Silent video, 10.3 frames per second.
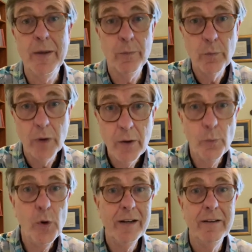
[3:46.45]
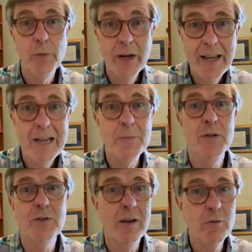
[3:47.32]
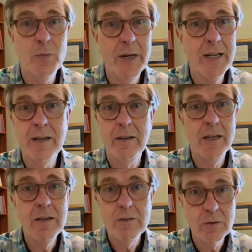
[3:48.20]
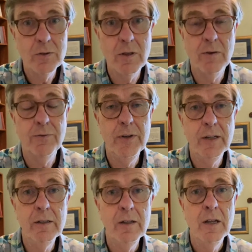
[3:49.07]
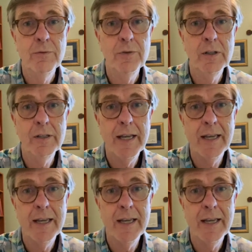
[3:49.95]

And what happens? Everybody eats to their full,